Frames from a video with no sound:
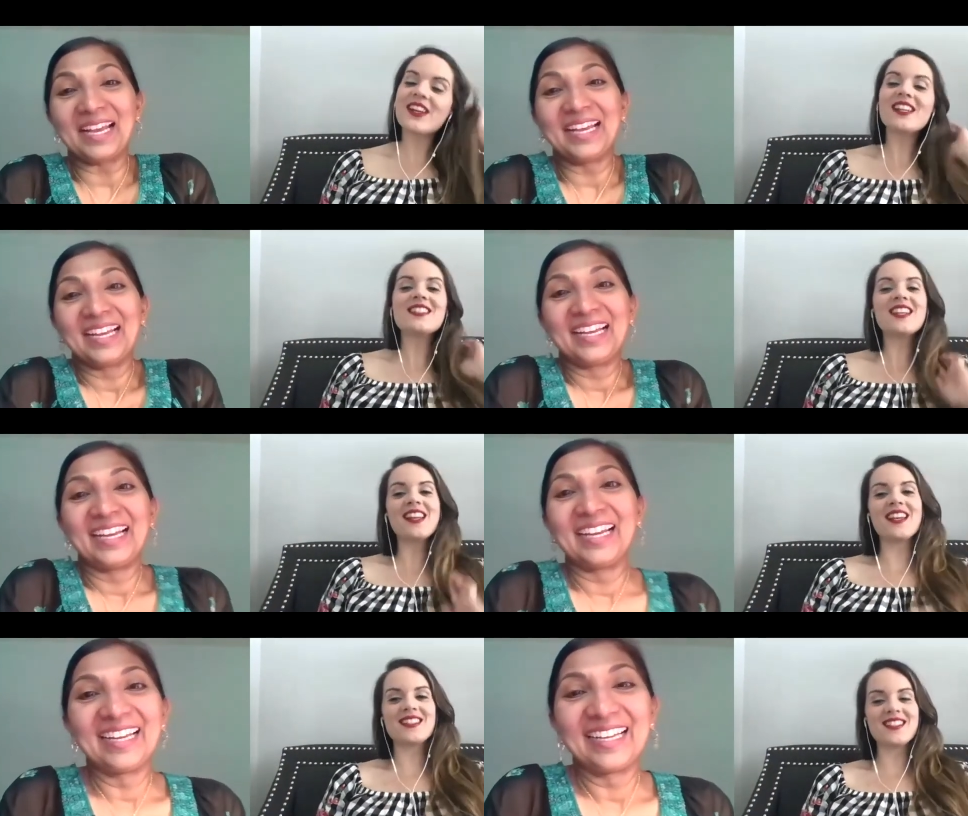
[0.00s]
Speaker 1: estate
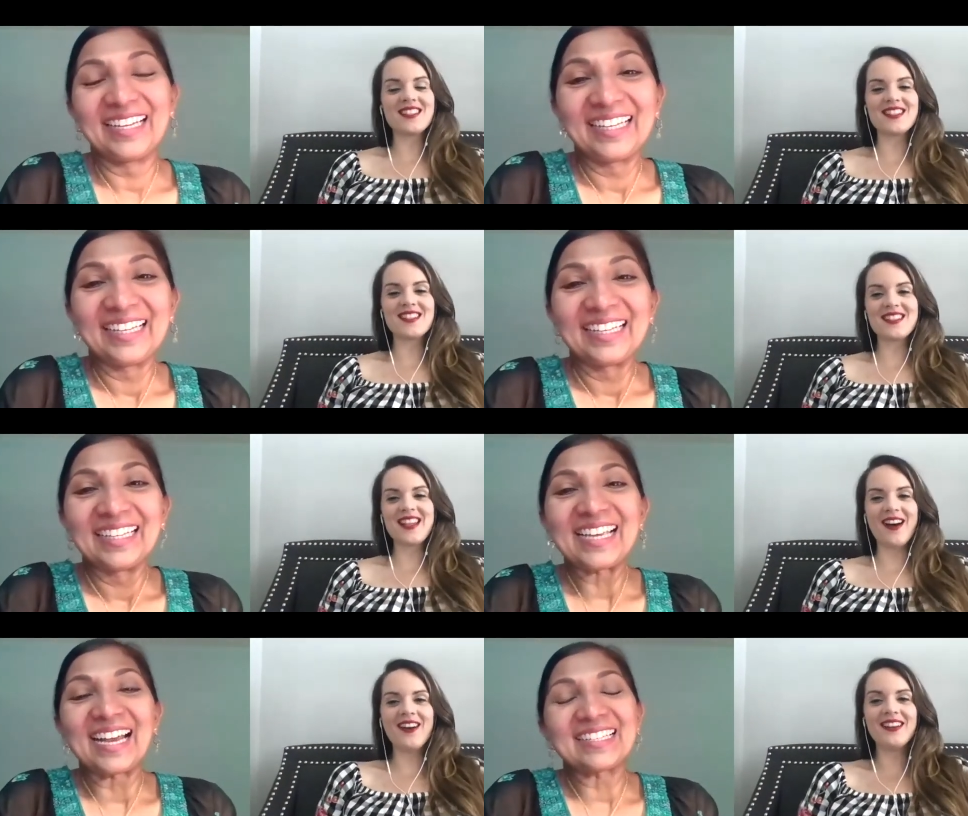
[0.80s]
license now.
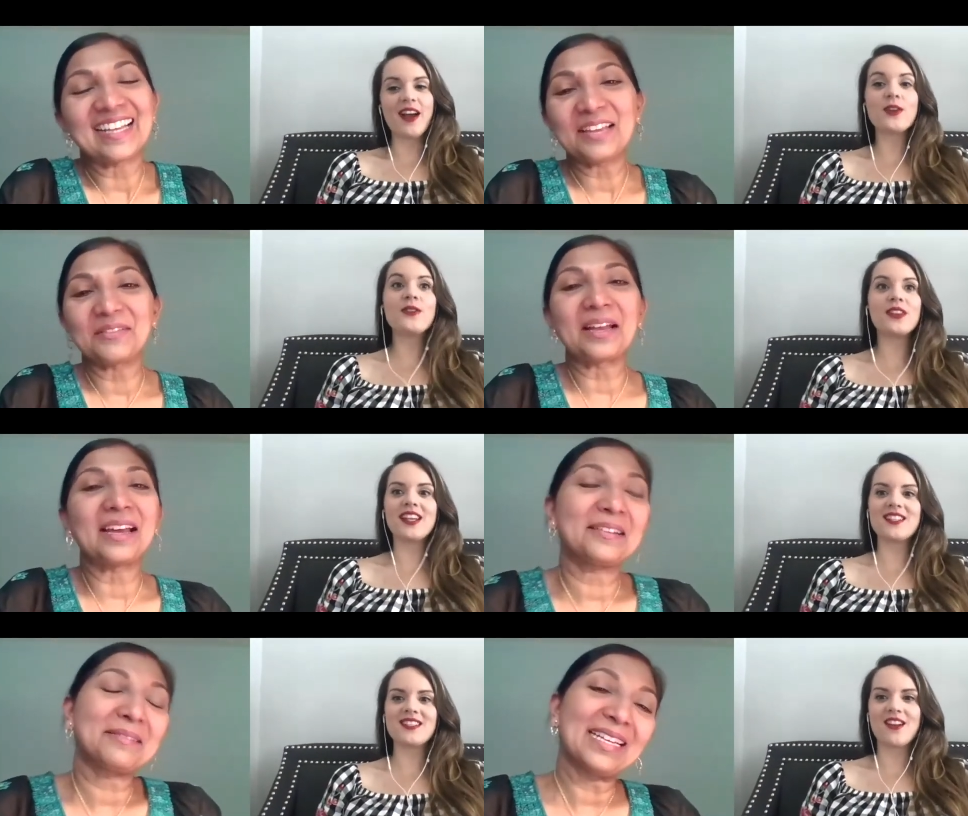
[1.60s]
Yeah, i you really I
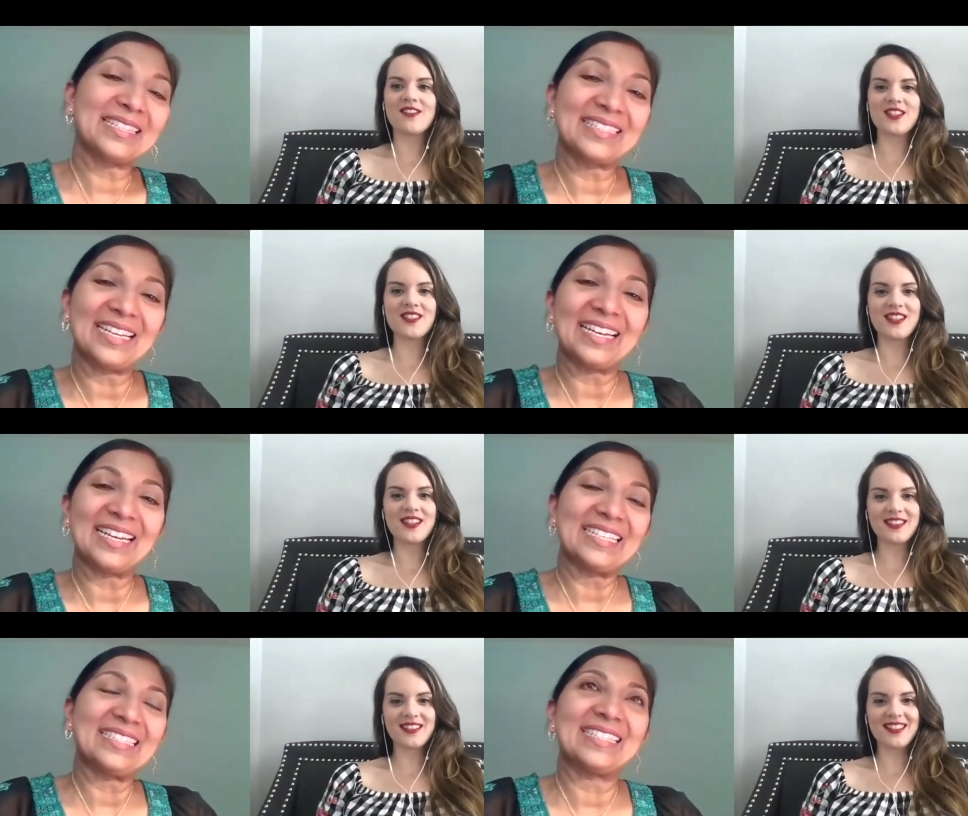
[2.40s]
real Jersey. estate
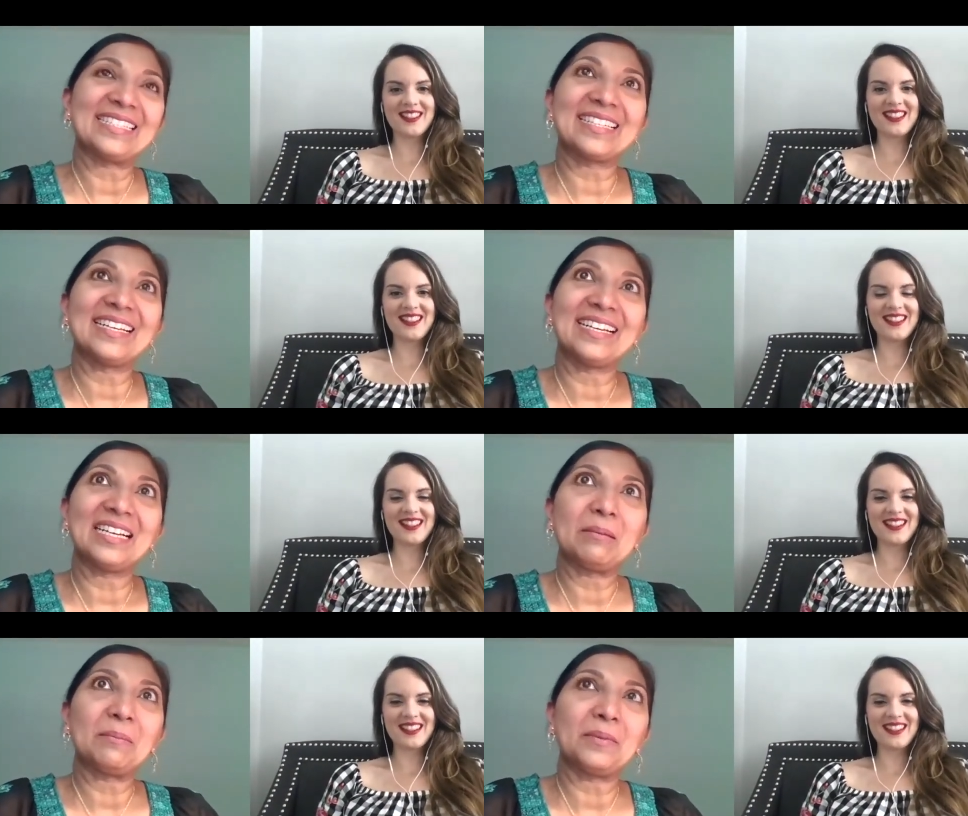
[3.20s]
Speaker 2: license
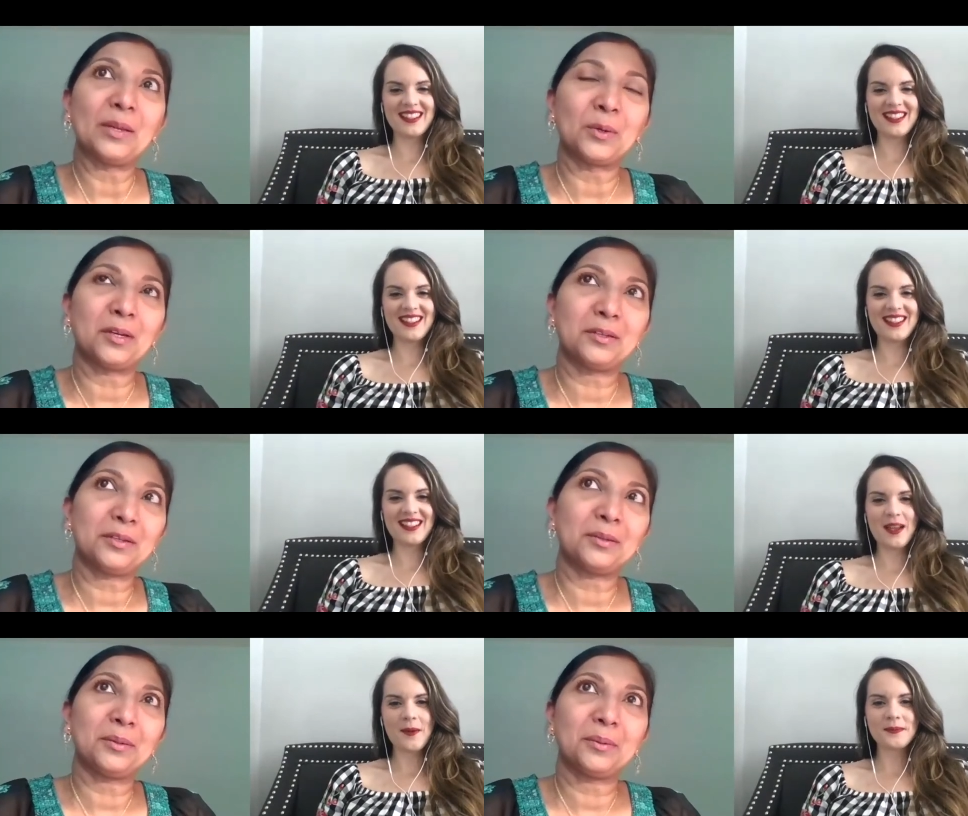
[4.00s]
uh, in order
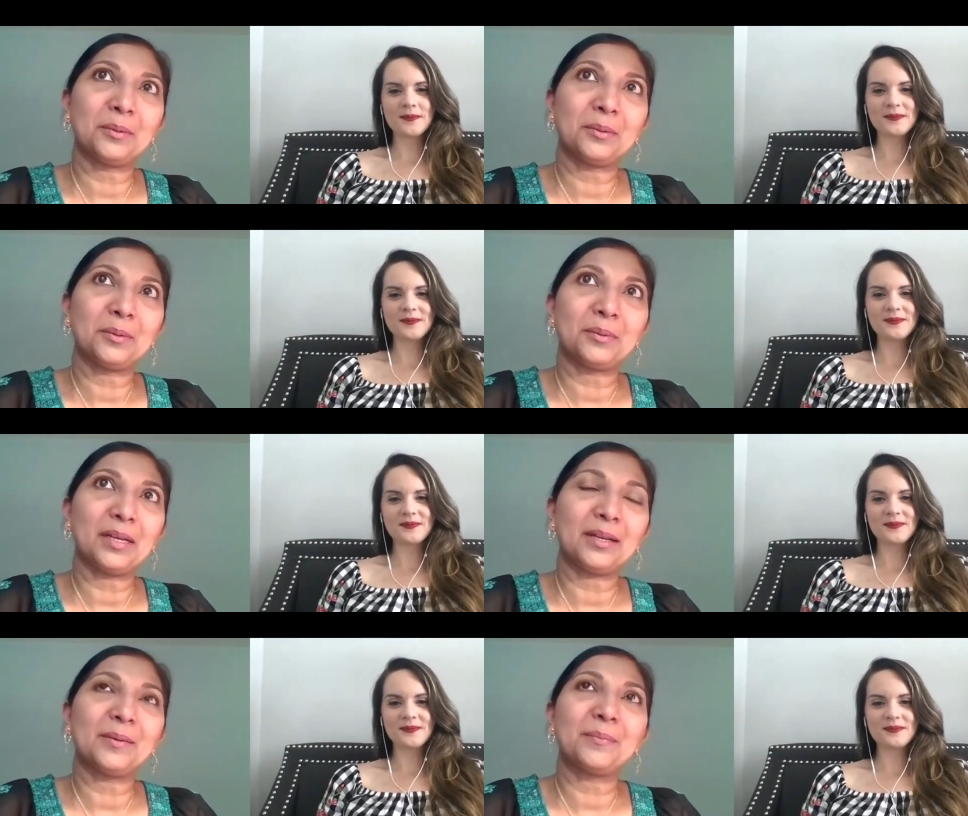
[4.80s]
to,
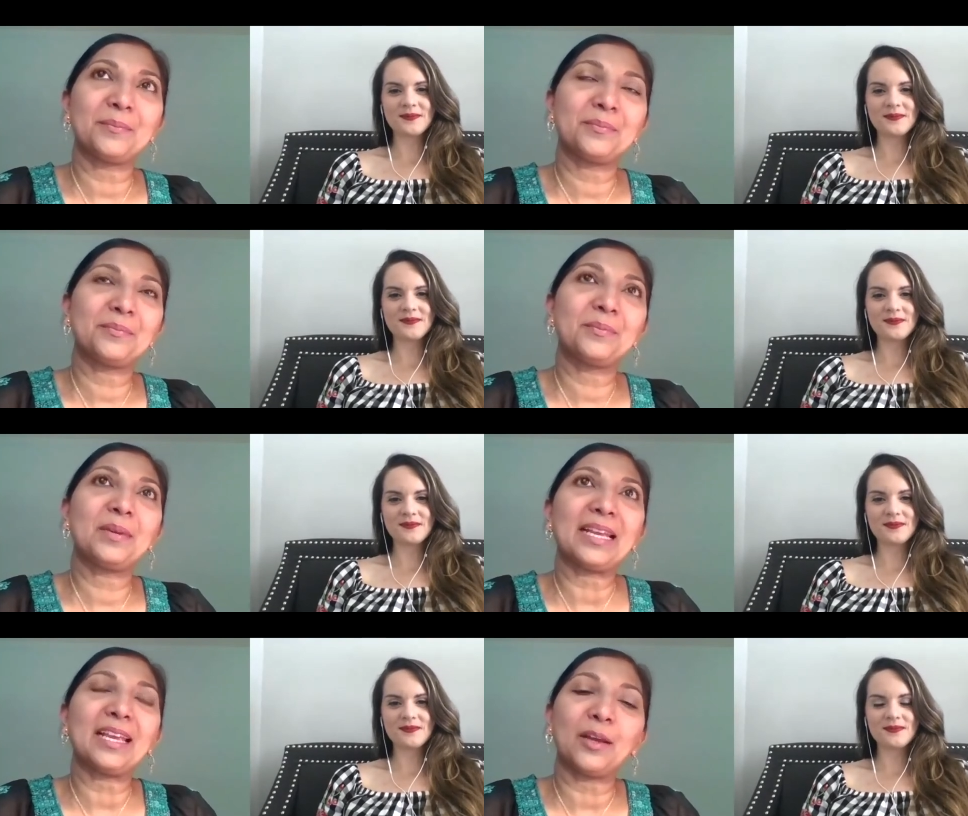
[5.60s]
uh, like,
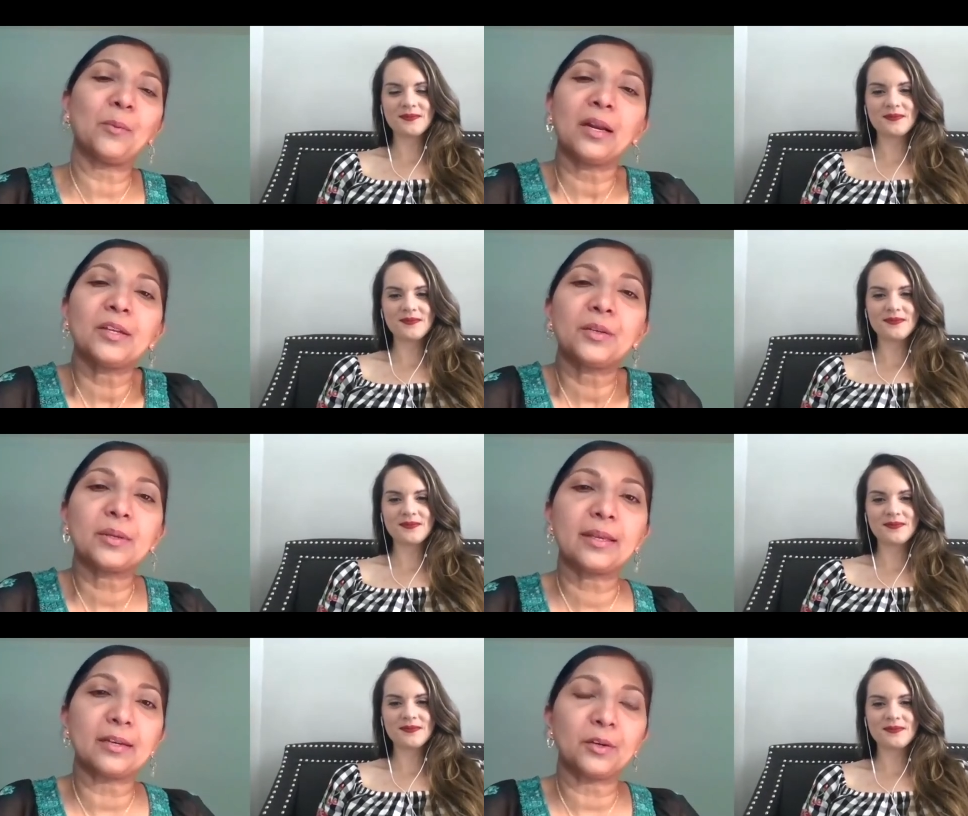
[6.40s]
and I wanted to
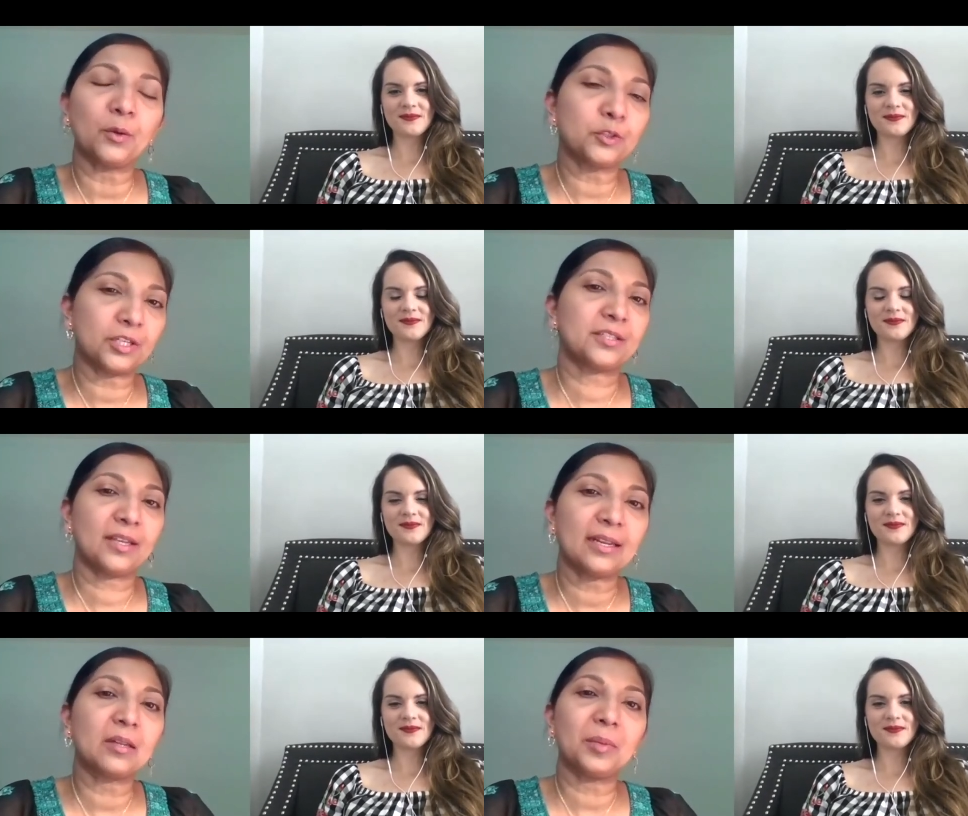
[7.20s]
get to know Jersey a
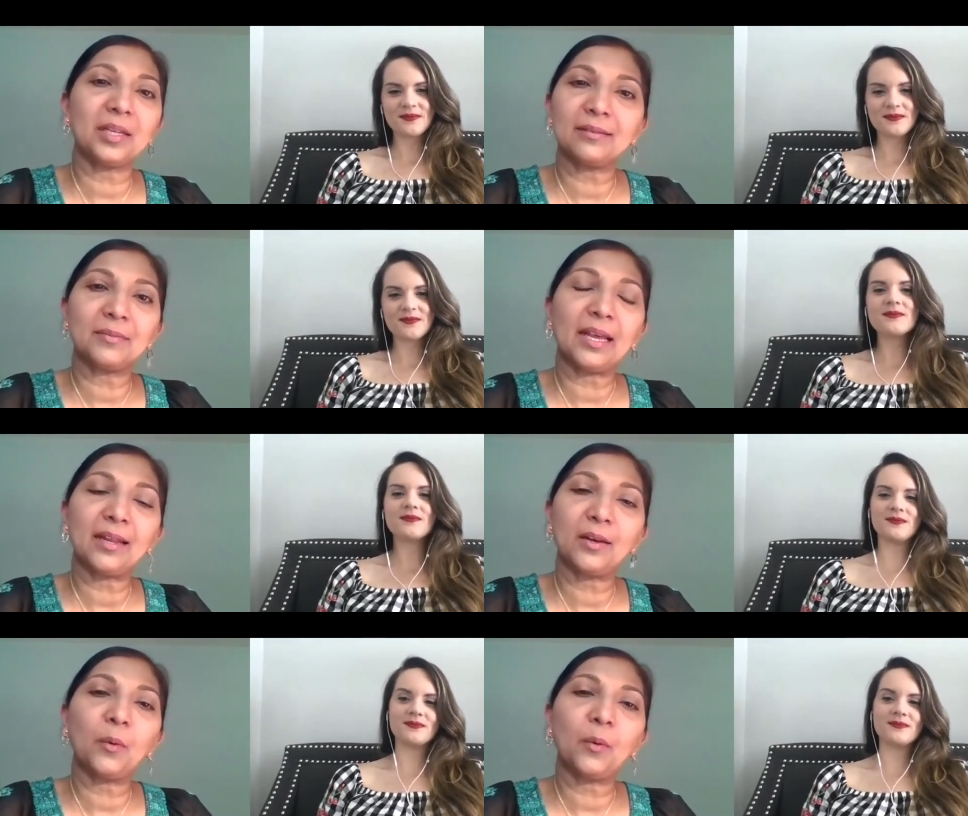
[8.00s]
little bit. Mm-hmm.